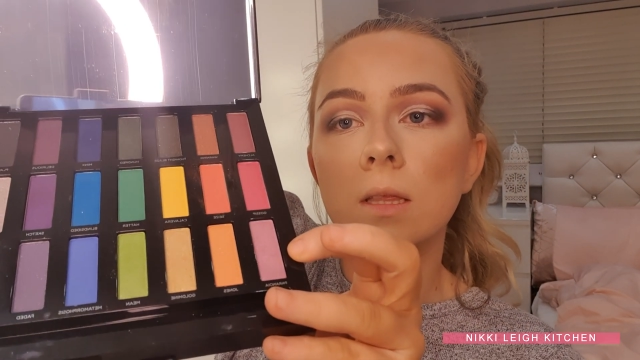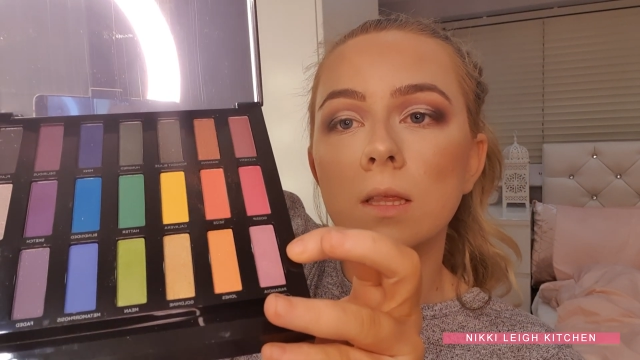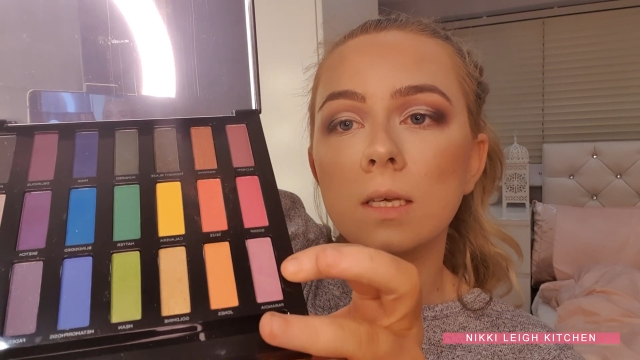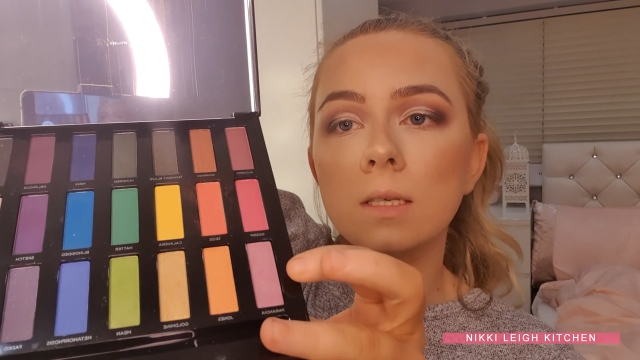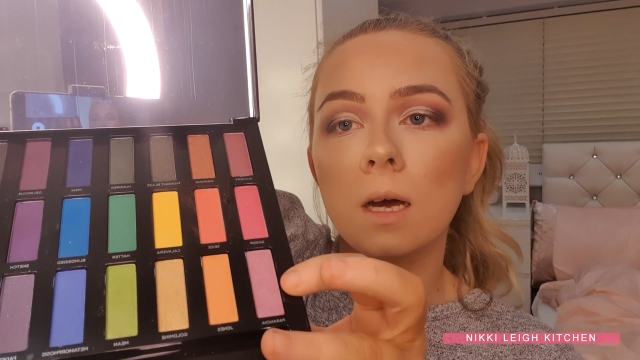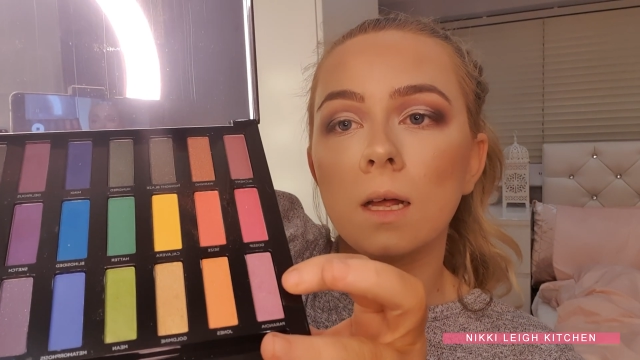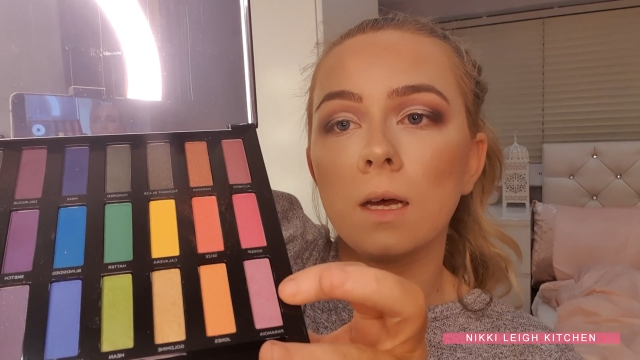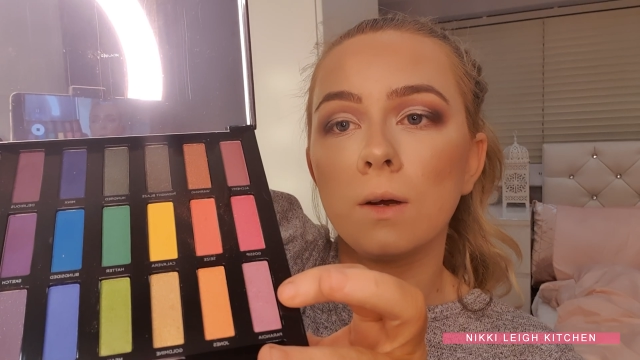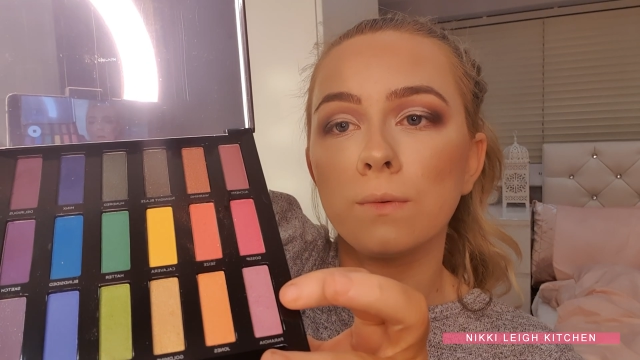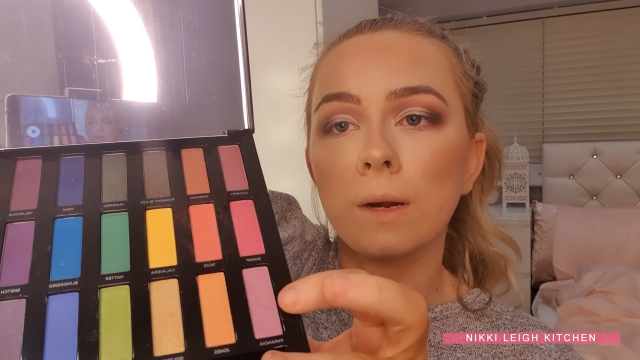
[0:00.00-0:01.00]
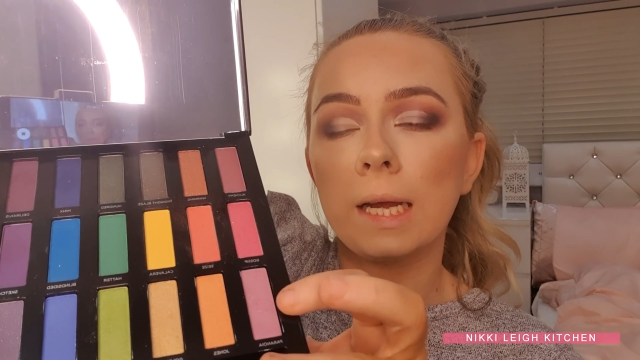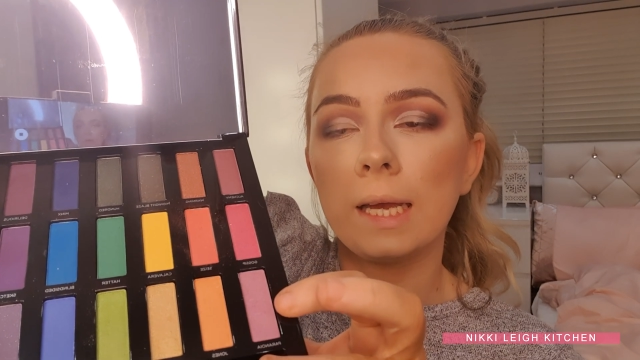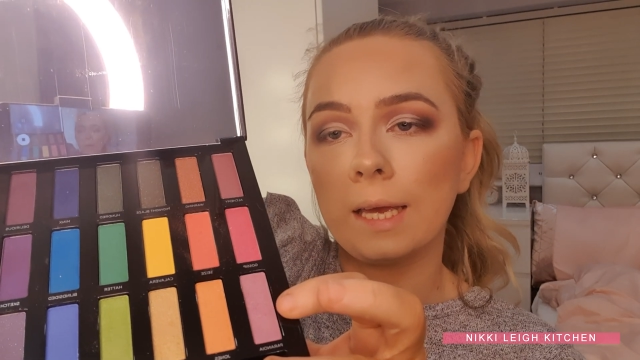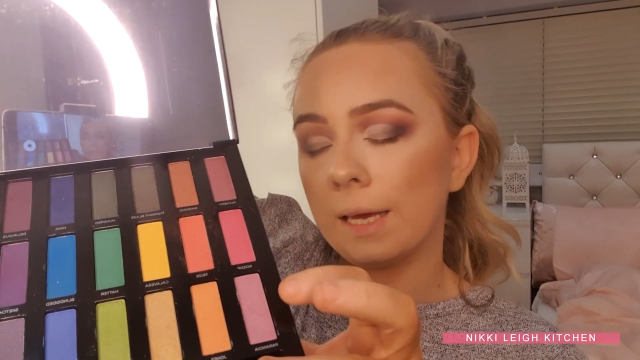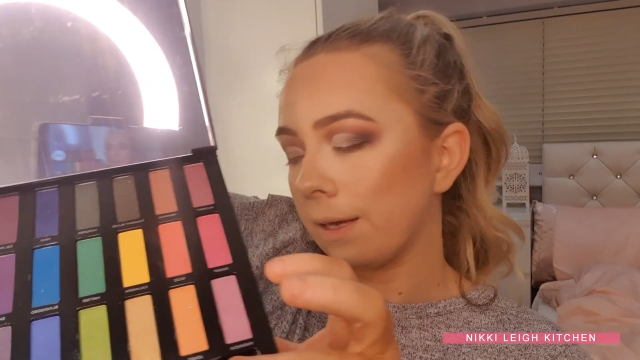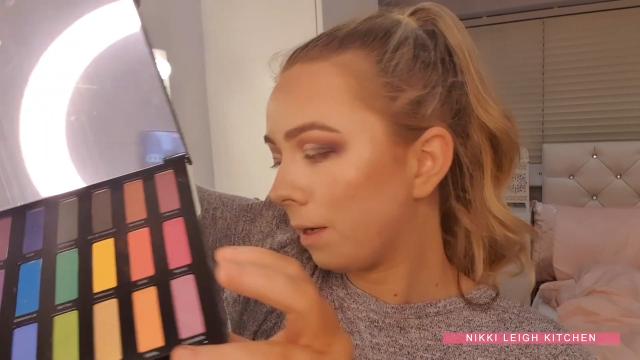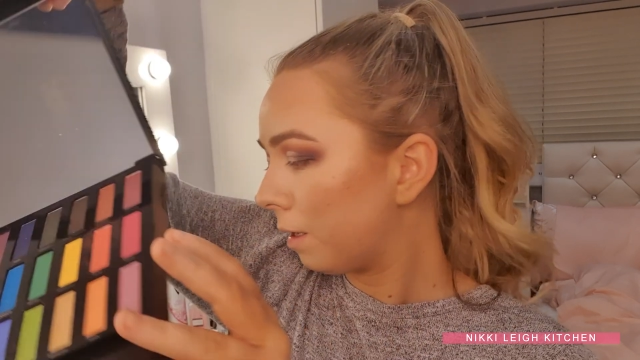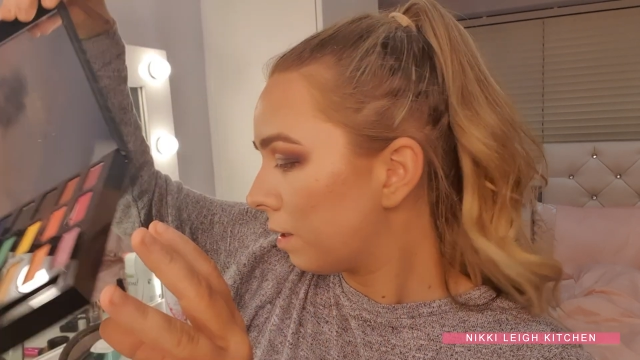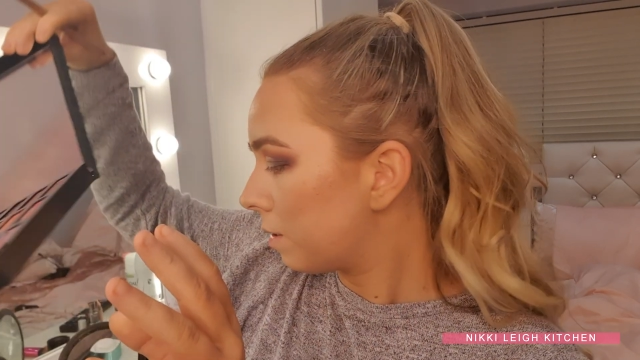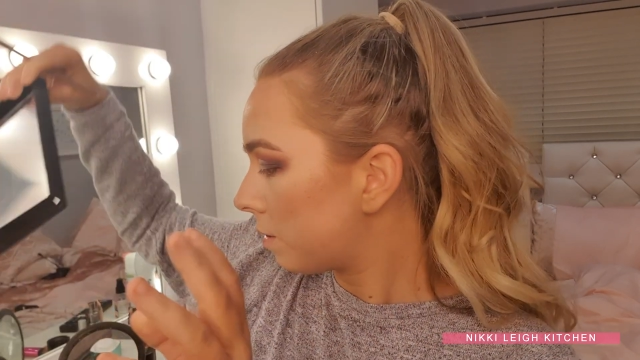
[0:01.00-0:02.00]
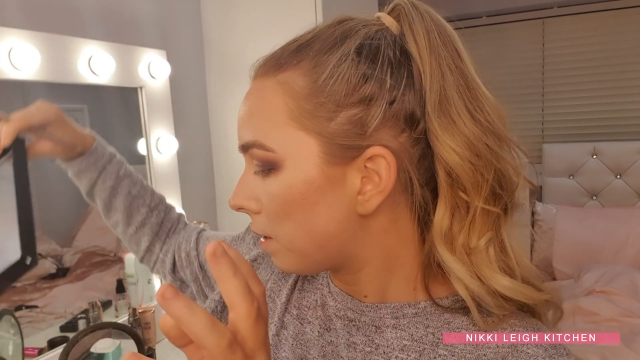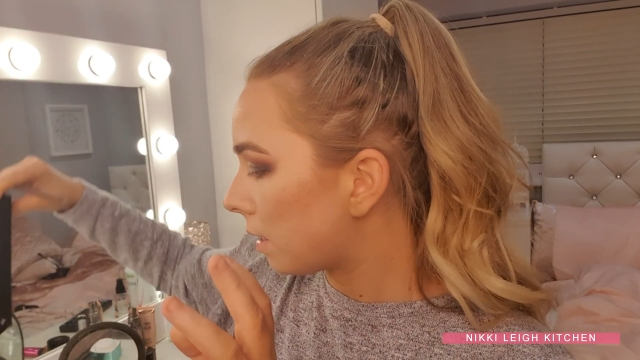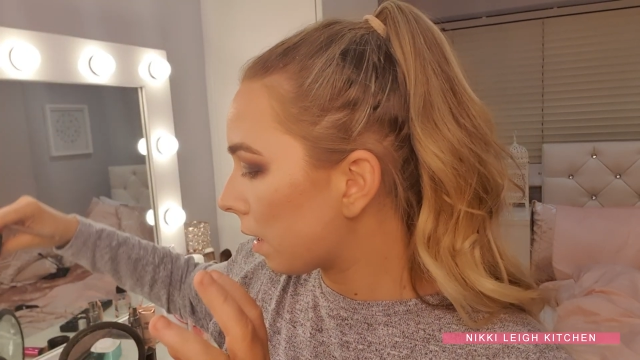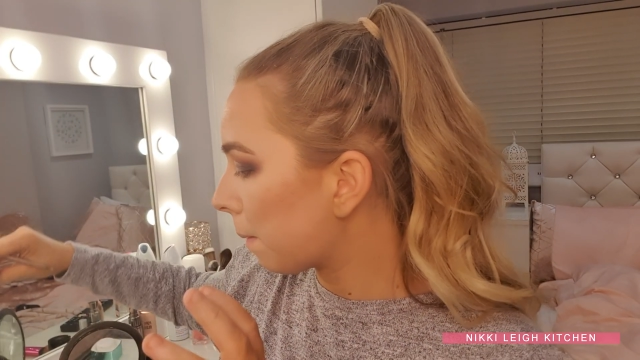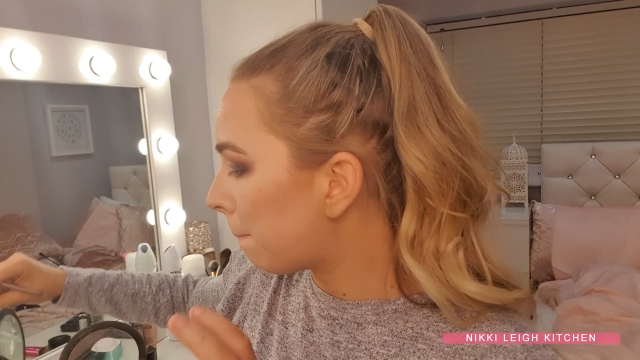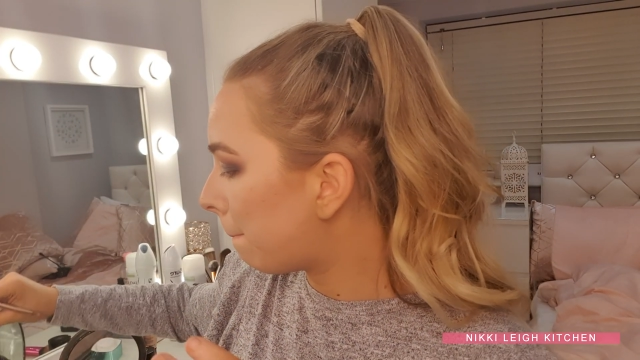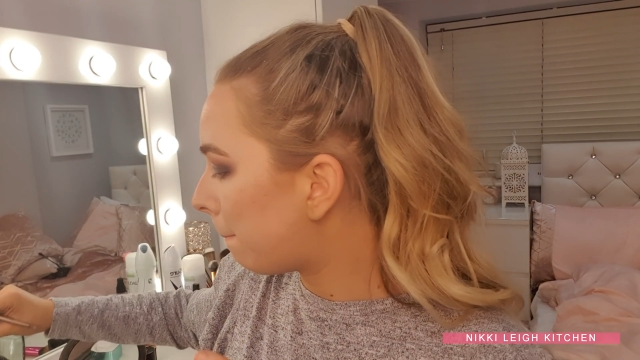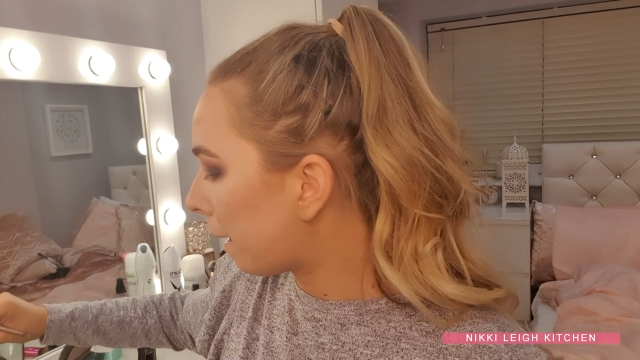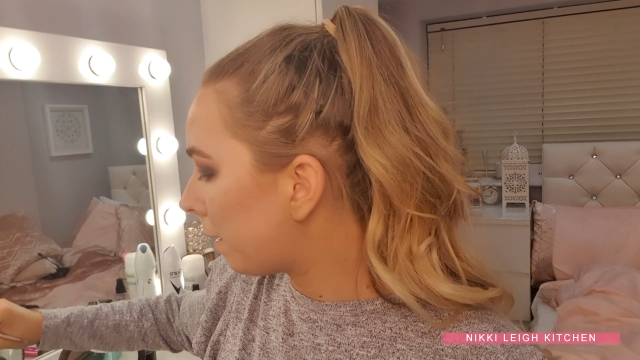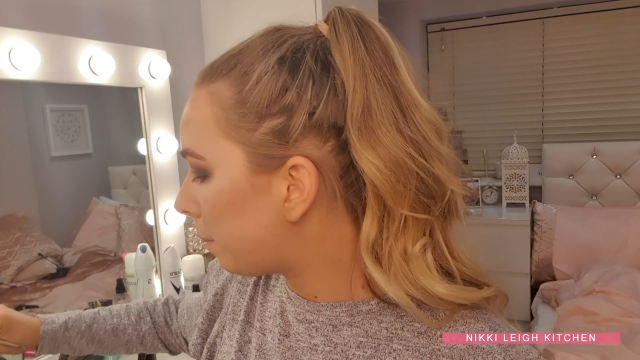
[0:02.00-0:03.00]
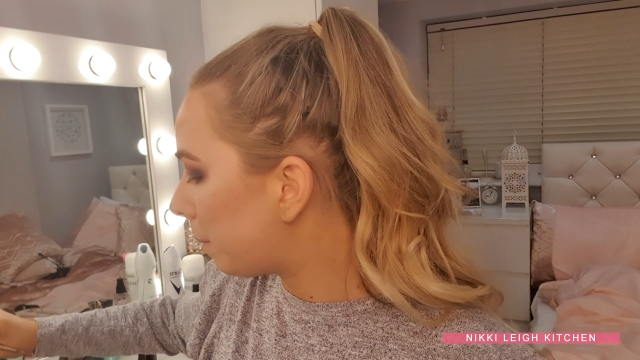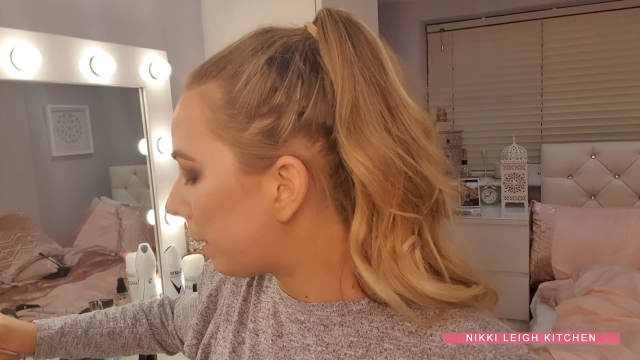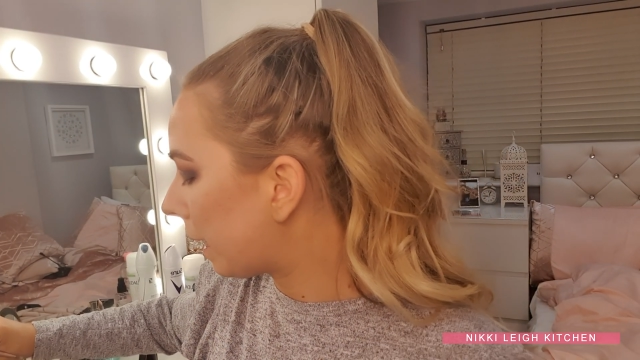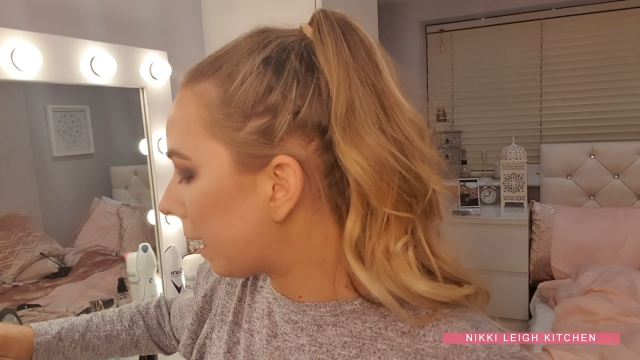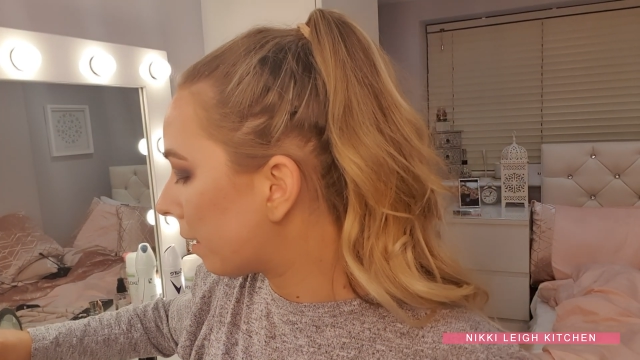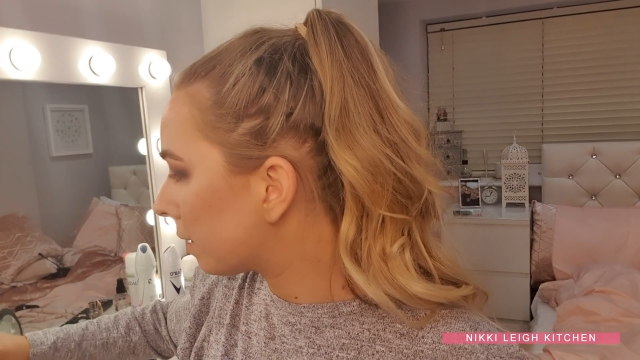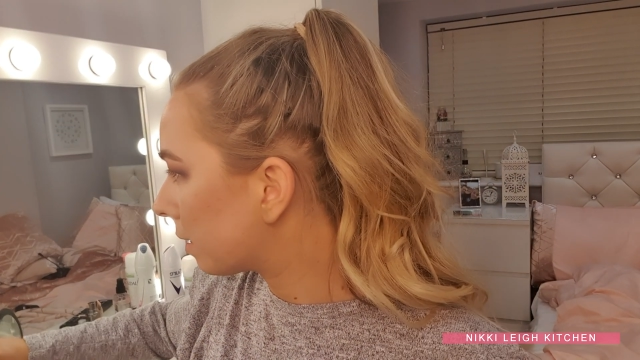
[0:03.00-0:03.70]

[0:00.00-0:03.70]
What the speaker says: this colour right here. So it's like a baby pink.